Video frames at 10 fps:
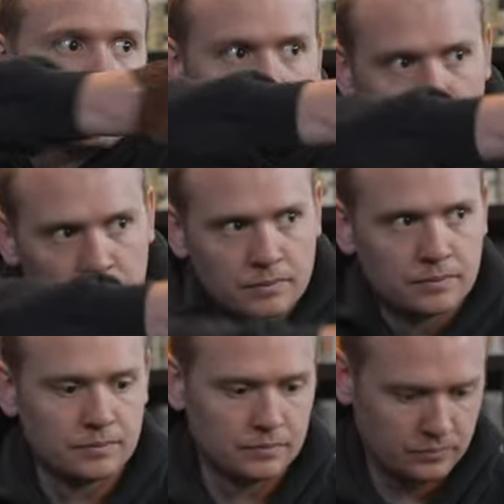
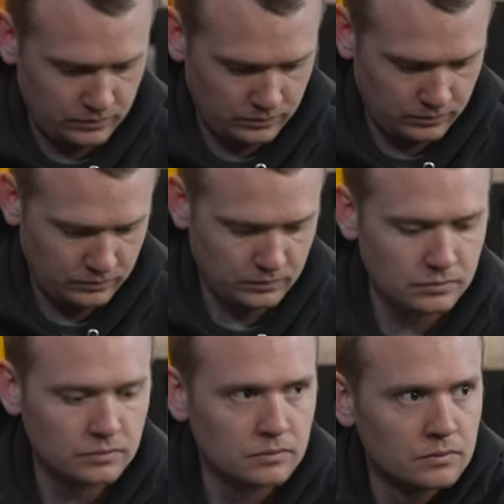
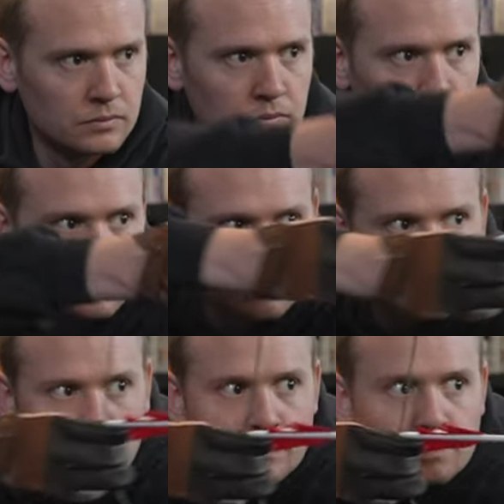
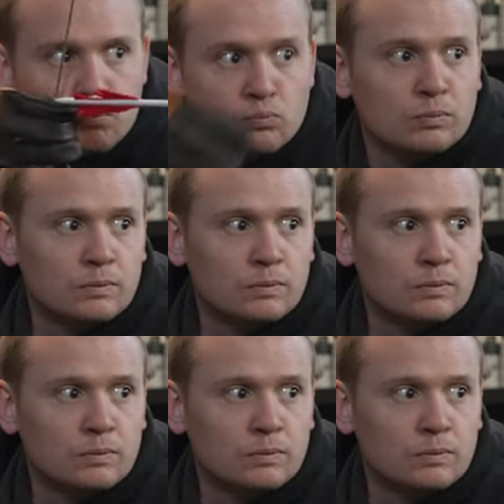Nothing is said.